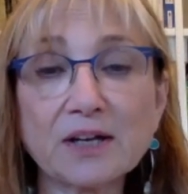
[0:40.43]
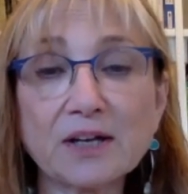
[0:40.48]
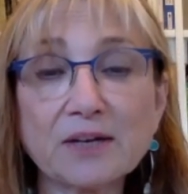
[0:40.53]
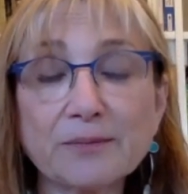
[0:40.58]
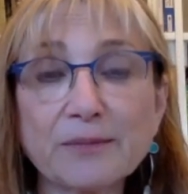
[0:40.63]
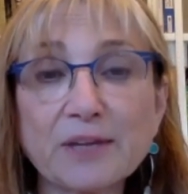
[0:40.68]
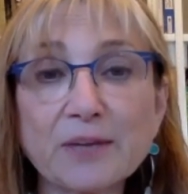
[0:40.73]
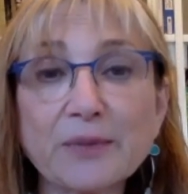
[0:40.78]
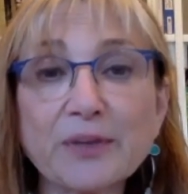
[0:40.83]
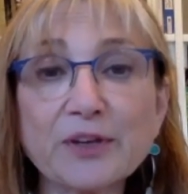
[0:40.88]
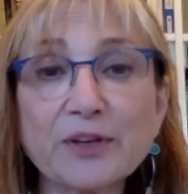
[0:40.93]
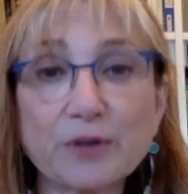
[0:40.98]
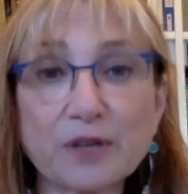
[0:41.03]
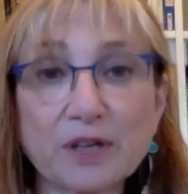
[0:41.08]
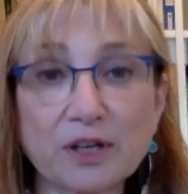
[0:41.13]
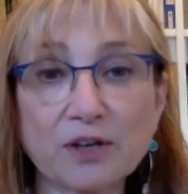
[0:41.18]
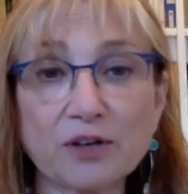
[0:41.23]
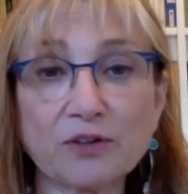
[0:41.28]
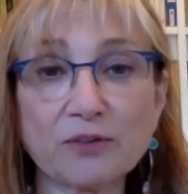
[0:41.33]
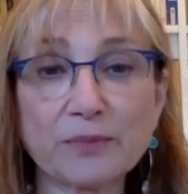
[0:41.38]
maybe you
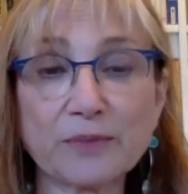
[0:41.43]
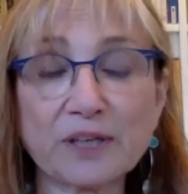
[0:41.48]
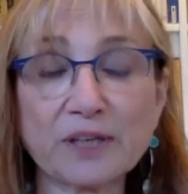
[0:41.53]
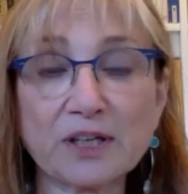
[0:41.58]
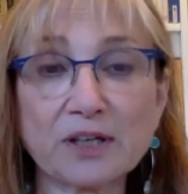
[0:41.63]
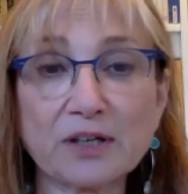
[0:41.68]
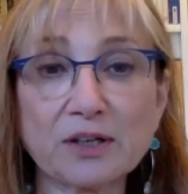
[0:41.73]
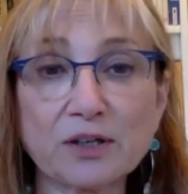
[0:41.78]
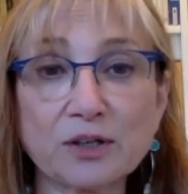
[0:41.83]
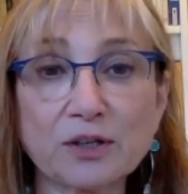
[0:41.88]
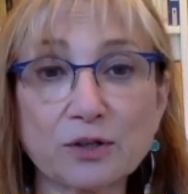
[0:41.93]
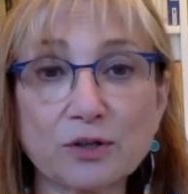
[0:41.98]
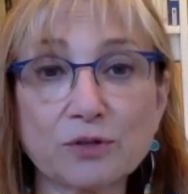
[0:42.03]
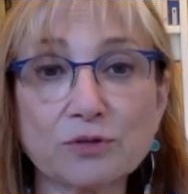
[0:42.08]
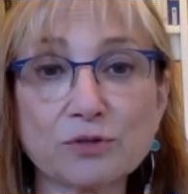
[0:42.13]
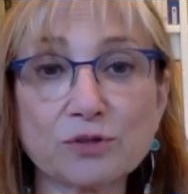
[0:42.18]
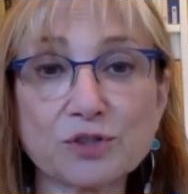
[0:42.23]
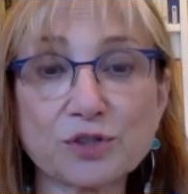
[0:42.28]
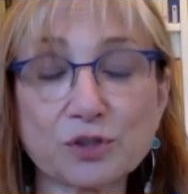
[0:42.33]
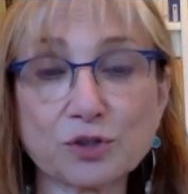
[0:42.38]
hear me
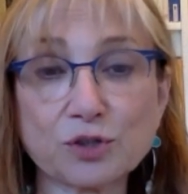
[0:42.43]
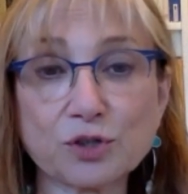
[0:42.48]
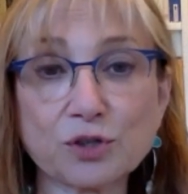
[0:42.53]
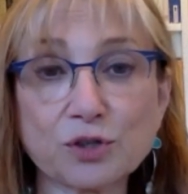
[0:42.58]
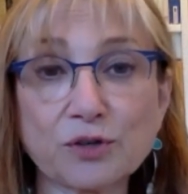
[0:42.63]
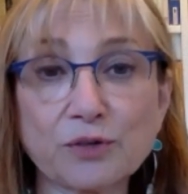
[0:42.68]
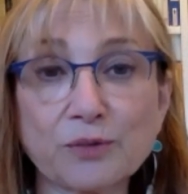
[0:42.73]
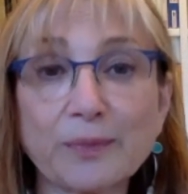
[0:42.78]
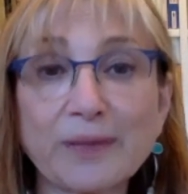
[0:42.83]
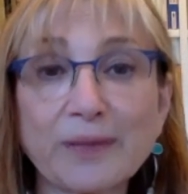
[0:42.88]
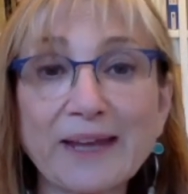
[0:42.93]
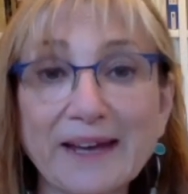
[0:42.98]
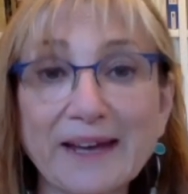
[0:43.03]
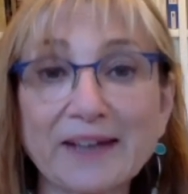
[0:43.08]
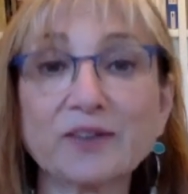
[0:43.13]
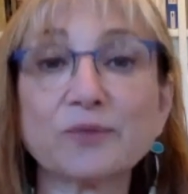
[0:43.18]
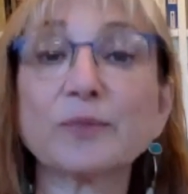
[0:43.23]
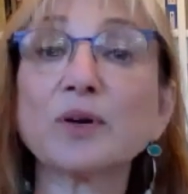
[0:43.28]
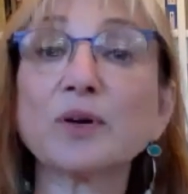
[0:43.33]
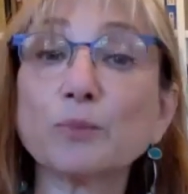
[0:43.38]
use the term
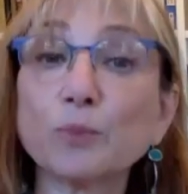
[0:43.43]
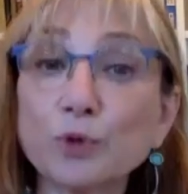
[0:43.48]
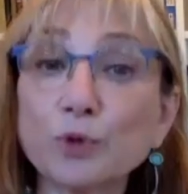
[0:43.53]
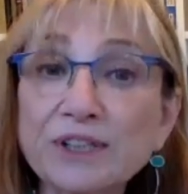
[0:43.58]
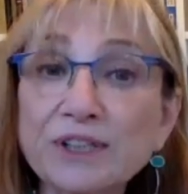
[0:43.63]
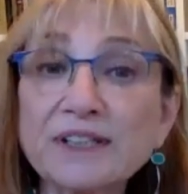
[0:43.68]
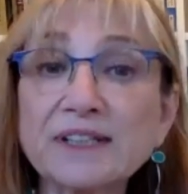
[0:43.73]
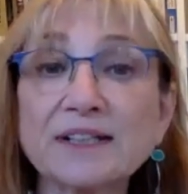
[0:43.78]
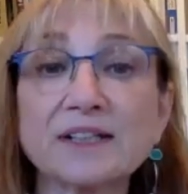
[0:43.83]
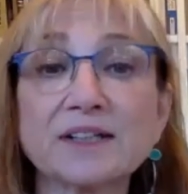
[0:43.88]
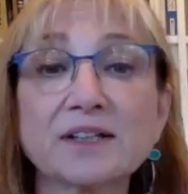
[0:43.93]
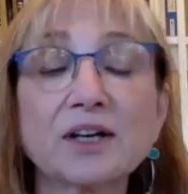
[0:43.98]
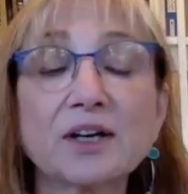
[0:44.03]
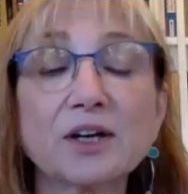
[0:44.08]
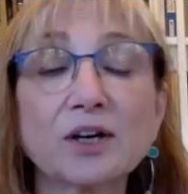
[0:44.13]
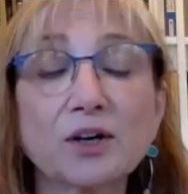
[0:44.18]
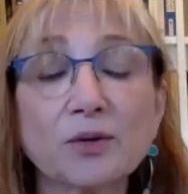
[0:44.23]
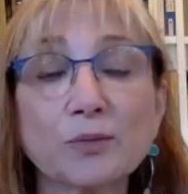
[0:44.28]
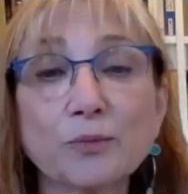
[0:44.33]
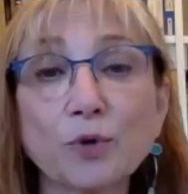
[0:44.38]
Anima Mundi
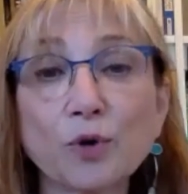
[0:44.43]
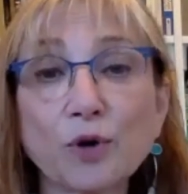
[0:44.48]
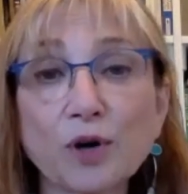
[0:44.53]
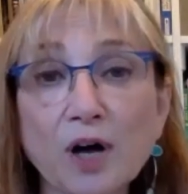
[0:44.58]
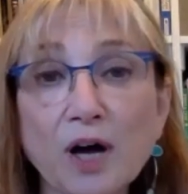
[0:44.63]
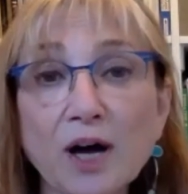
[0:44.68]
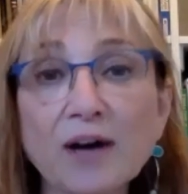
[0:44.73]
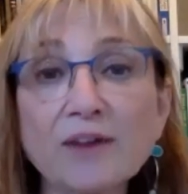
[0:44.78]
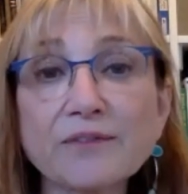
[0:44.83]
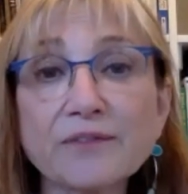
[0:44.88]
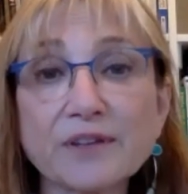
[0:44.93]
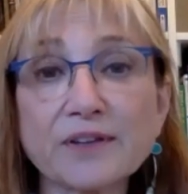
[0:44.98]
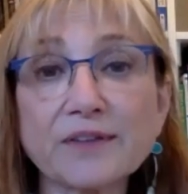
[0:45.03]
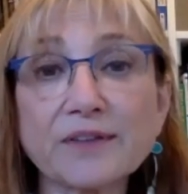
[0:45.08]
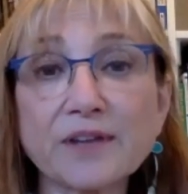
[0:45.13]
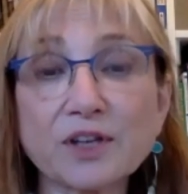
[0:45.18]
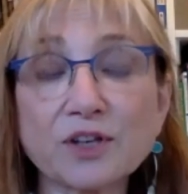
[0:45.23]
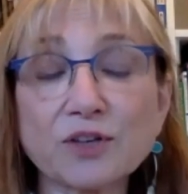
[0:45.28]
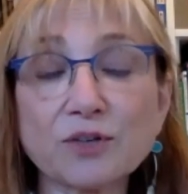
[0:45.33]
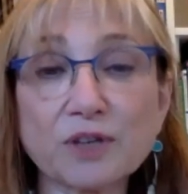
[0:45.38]
more often
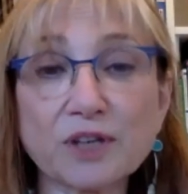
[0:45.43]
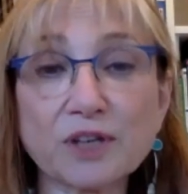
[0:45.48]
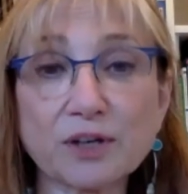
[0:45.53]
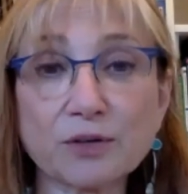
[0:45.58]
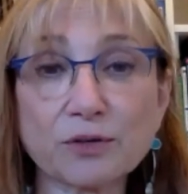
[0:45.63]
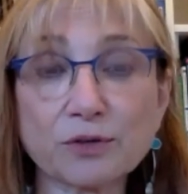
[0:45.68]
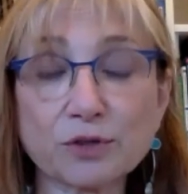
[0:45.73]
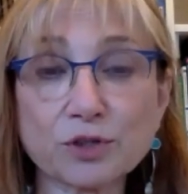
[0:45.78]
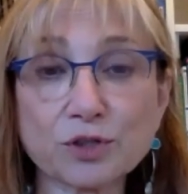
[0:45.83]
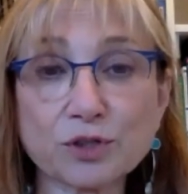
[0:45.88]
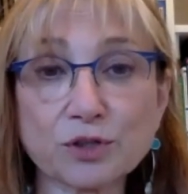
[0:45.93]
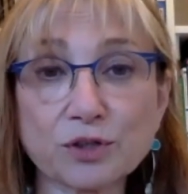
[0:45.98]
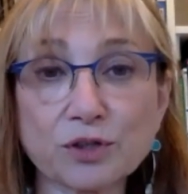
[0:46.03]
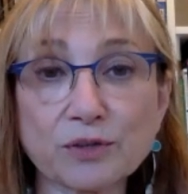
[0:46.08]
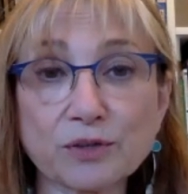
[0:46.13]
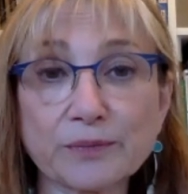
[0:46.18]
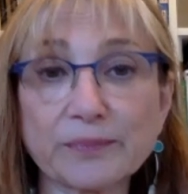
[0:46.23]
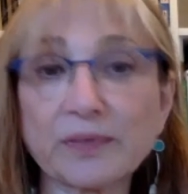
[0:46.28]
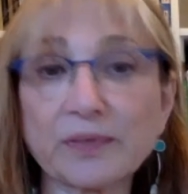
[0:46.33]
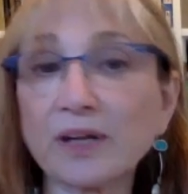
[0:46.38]
than you hear the
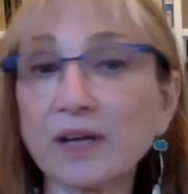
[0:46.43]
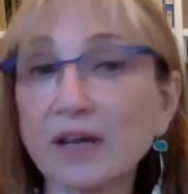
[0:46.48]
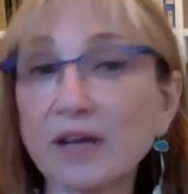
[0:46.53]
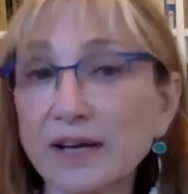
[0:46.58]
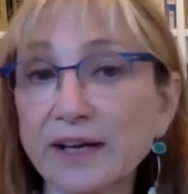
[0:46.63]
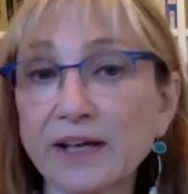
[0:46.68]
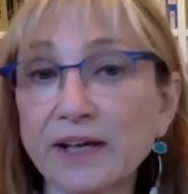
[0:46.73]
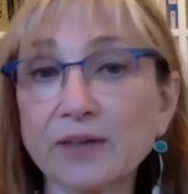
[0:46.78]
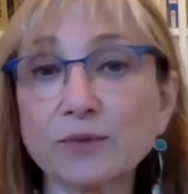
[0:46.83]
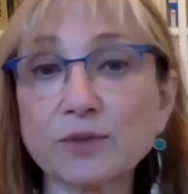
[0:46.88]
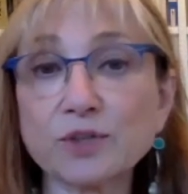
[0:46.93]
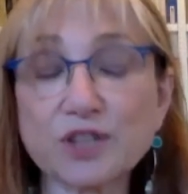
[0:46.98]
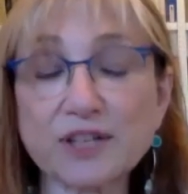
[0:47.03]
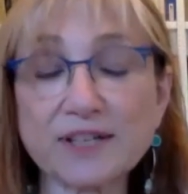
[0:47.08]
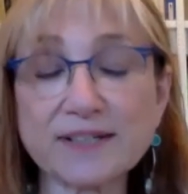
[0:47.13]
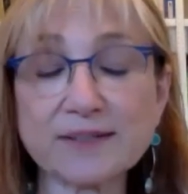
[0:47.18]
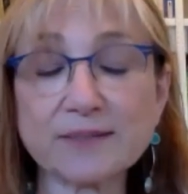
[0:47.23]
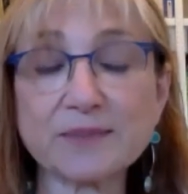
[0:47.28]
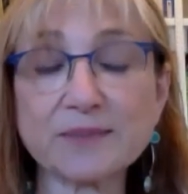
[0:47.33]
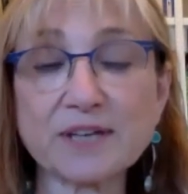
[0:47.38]
term Gaia, which I
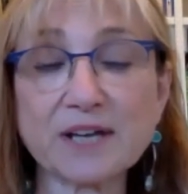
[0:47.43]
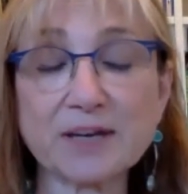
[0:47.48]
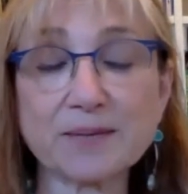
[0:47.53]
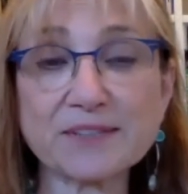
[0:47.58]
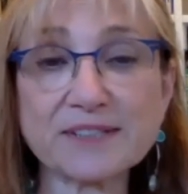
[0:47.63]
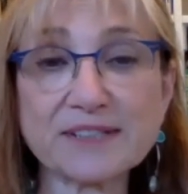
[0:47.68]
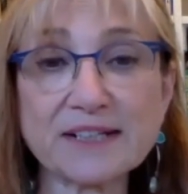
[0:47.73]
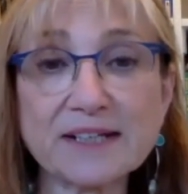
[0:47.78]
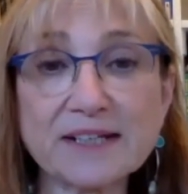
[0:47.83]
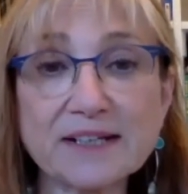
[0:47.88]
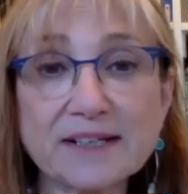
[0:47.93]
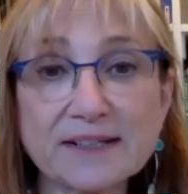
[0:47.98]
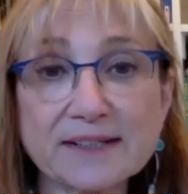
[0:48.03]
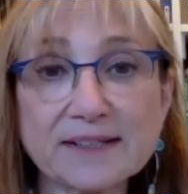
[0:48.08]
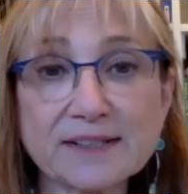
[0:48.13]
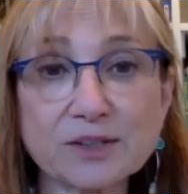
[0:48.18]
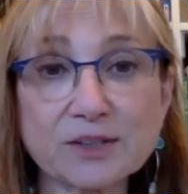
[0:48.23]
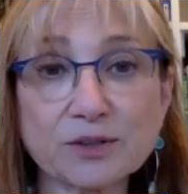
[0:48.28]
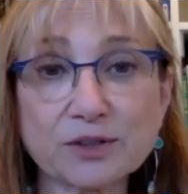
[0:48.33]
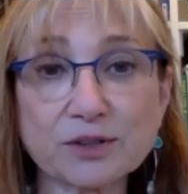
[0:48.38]
sometimes
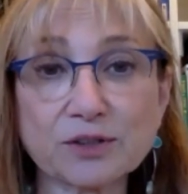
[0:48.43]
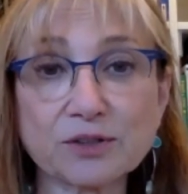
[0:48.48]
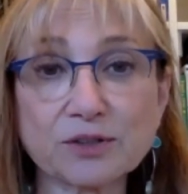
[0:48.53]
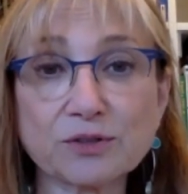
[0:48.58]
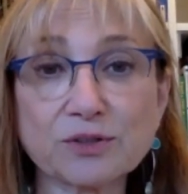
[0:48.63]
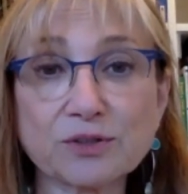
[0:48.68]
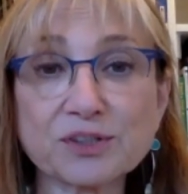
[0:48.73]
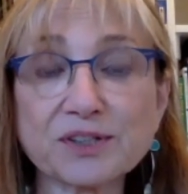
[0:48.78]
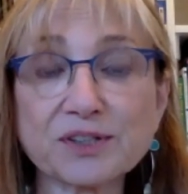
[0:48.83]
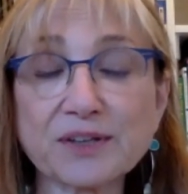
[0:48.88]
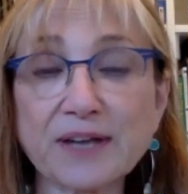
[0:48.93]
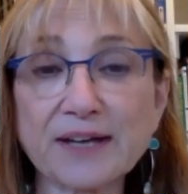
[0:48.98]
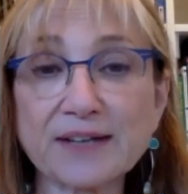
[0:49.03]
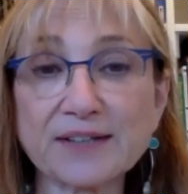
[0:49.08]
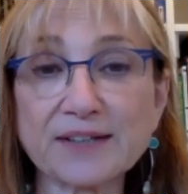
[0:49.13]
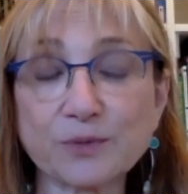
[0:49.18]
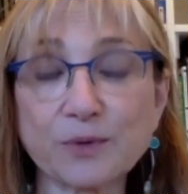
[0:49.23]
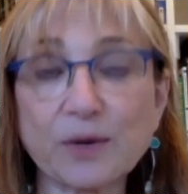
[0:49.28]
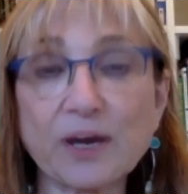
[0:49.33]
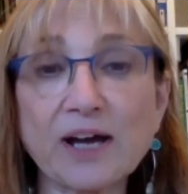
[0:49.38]
still use
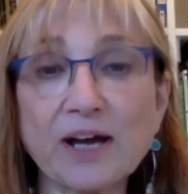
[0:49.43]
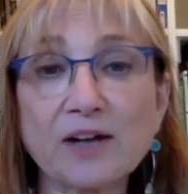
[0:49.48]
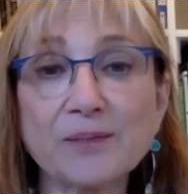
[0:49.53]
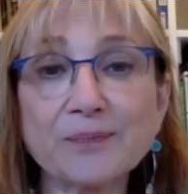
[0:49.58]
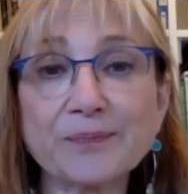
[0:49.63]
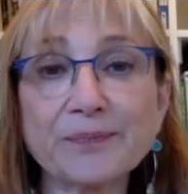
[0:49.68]
as well.